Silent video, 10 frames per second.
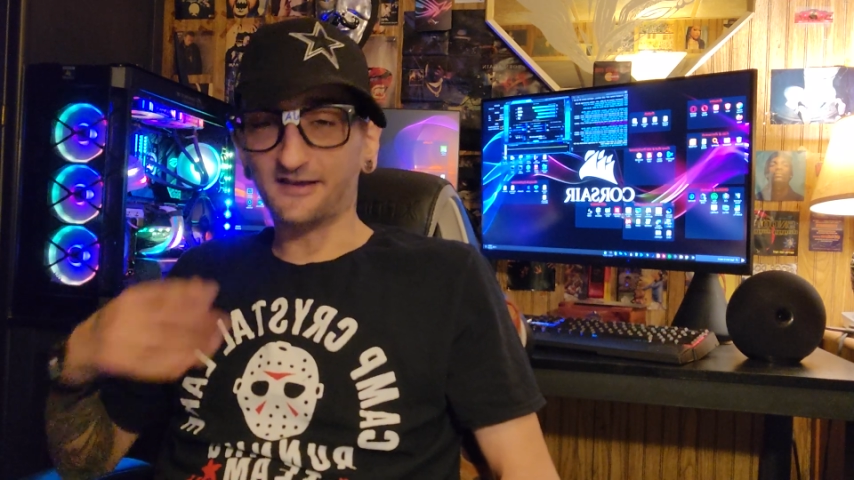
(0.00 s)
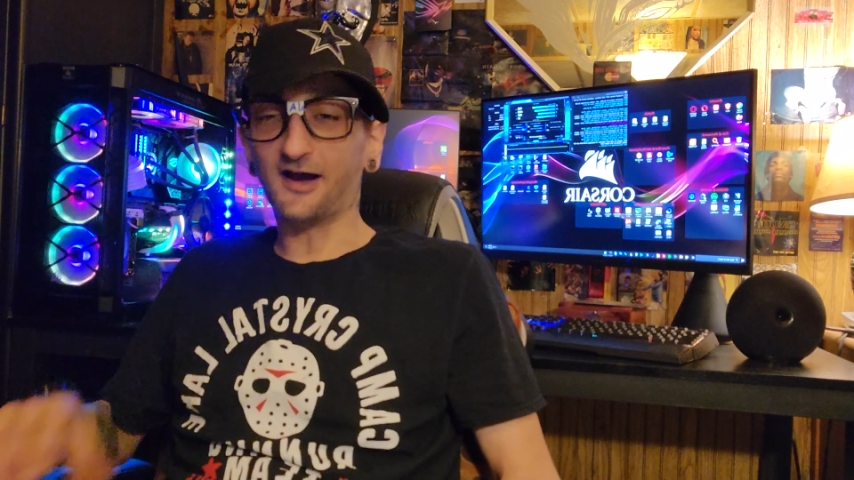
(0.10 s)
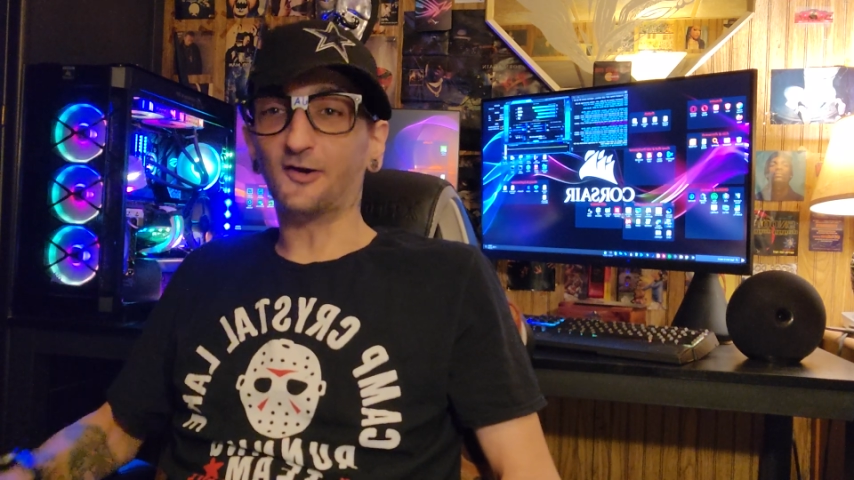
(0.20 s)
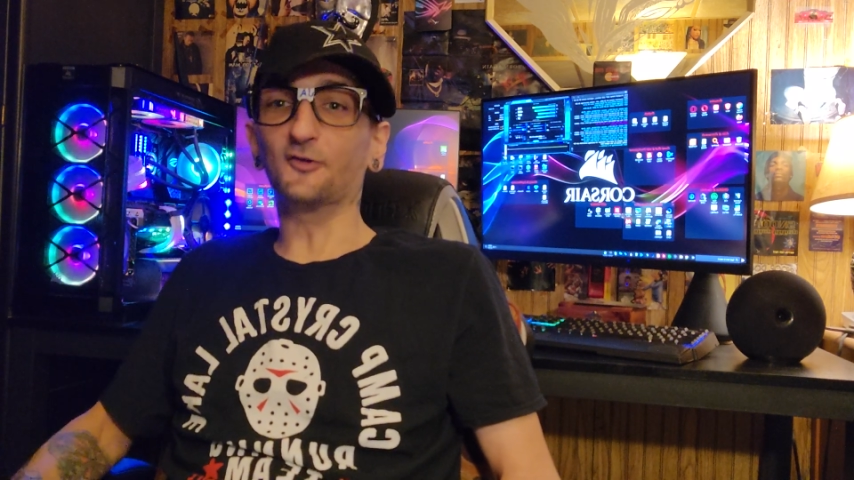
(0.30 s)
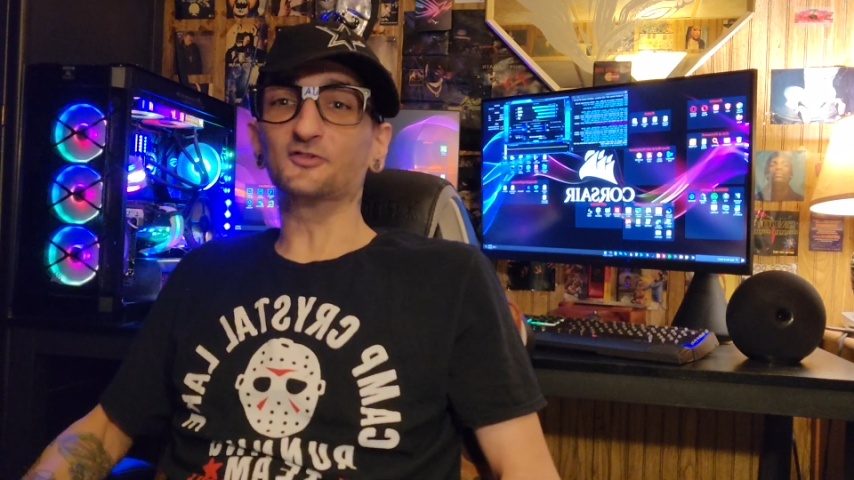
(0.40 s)

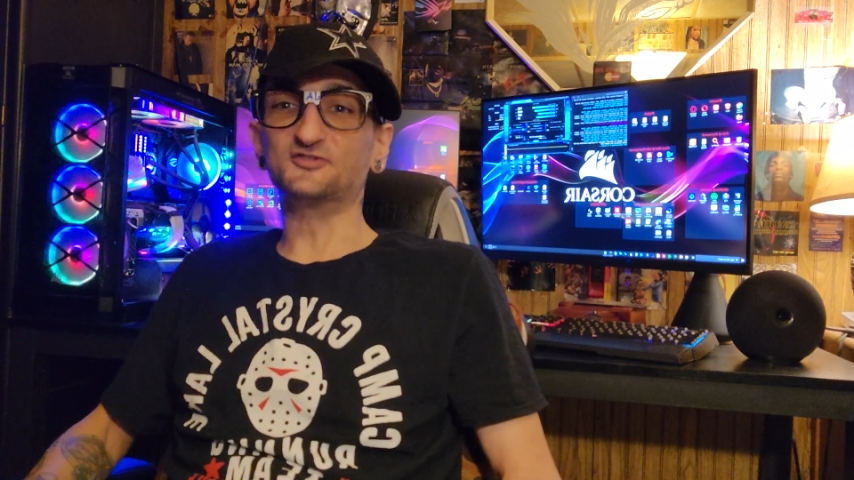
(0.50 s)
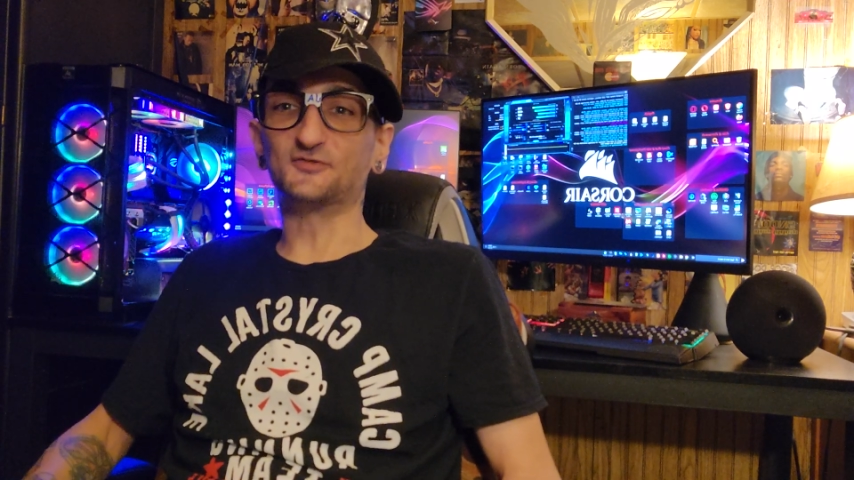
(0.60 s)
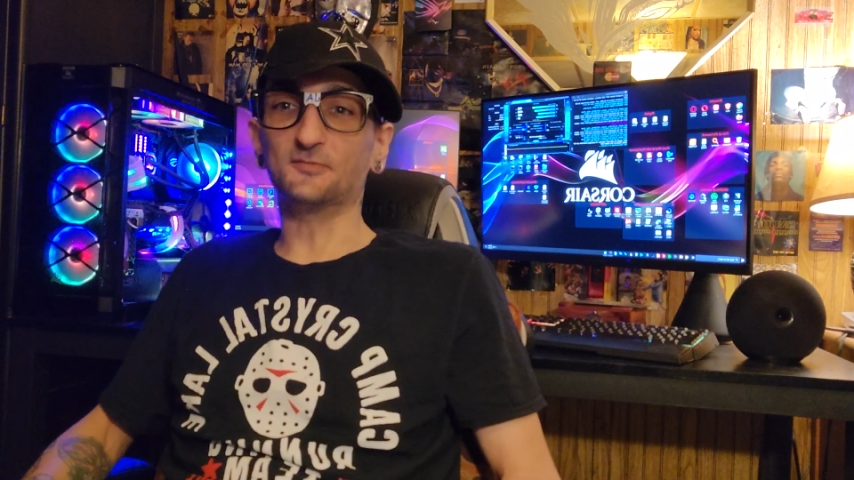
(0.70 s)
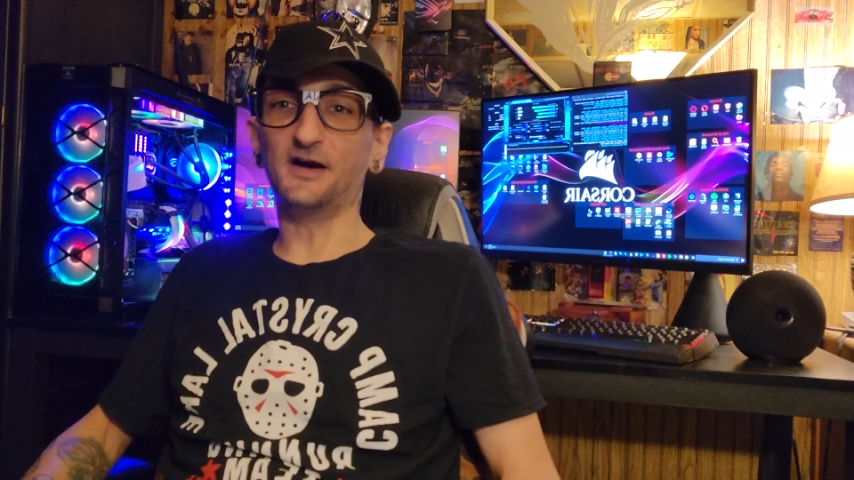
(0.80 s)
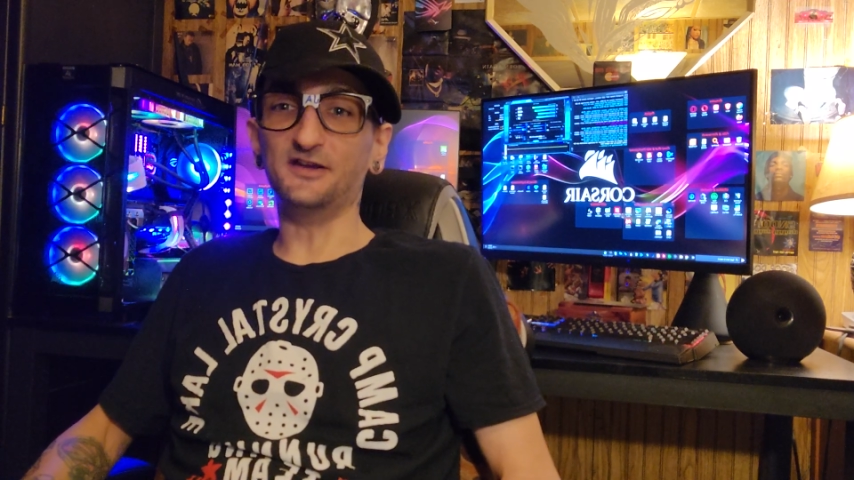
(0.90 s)
cartilage
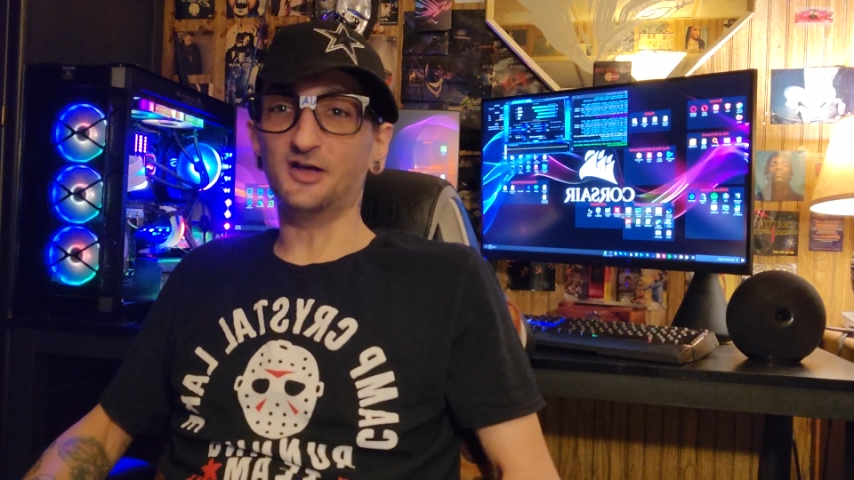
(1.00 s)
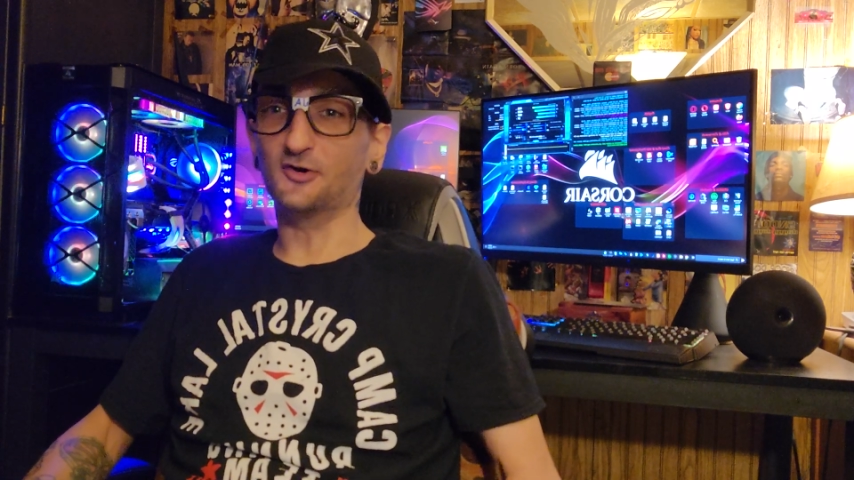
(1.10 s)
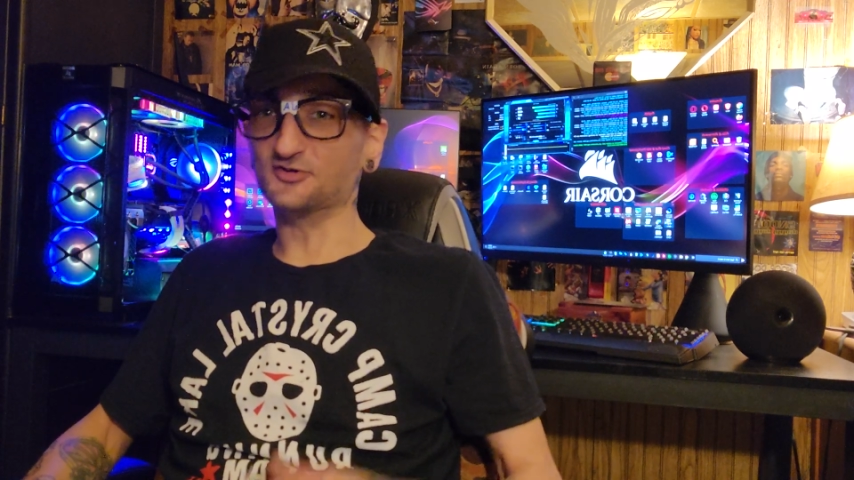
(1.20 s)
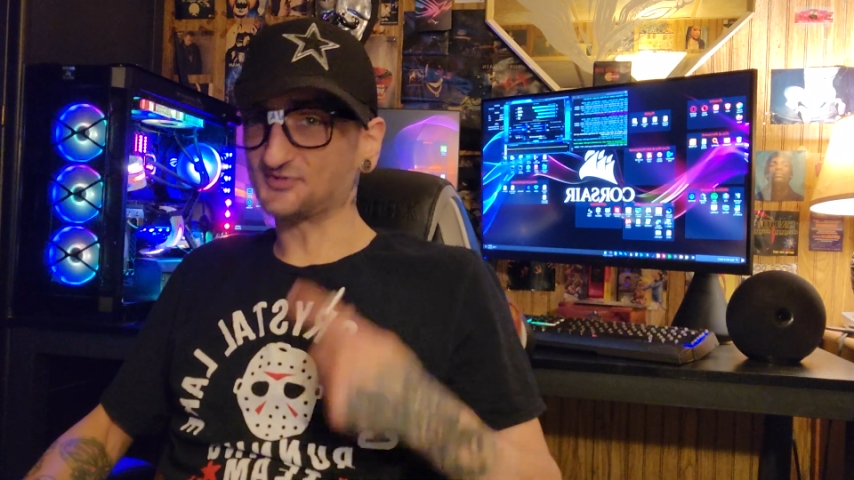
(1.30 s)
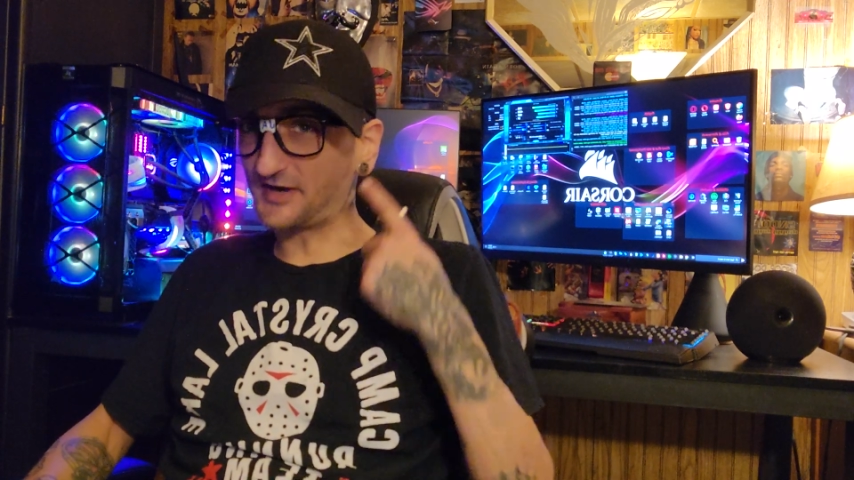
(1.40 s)
from my
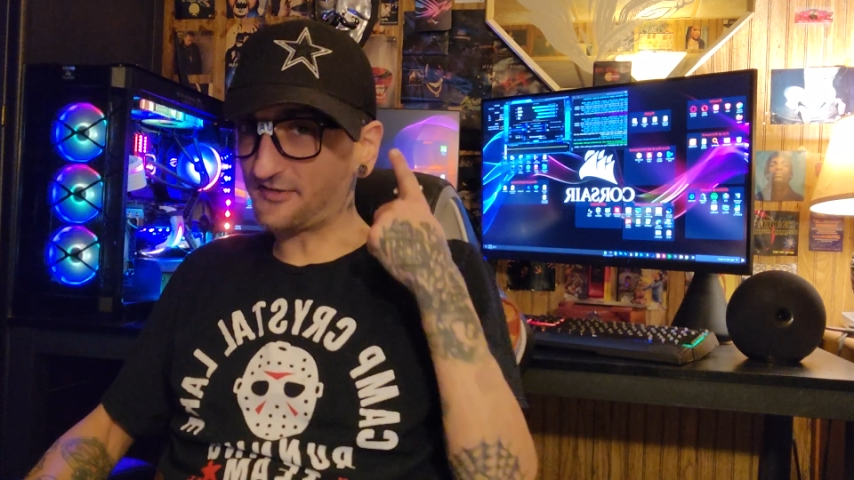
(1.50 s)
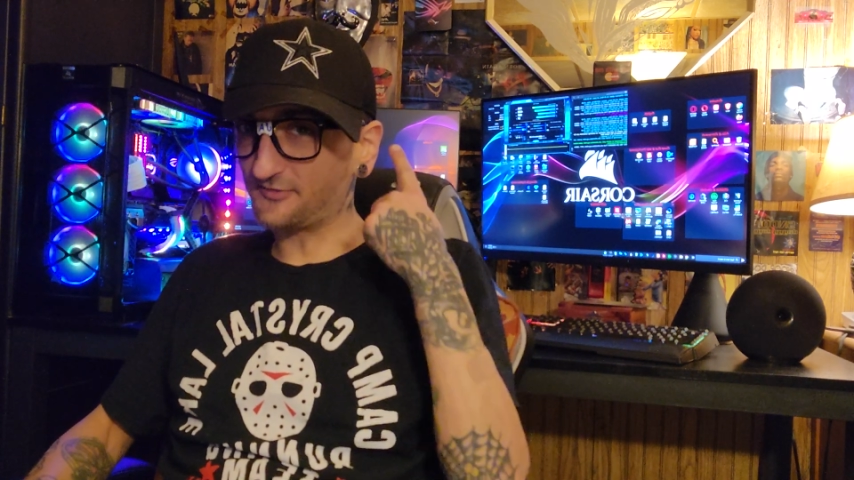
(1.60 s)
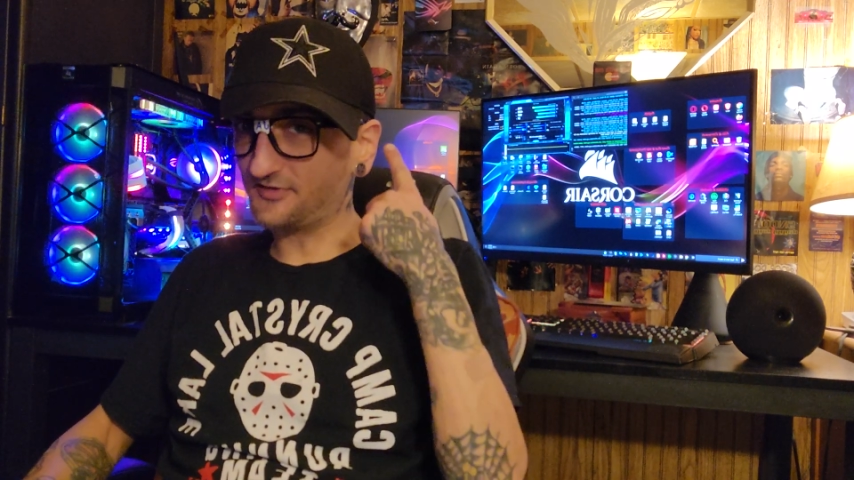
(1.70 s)
nose rather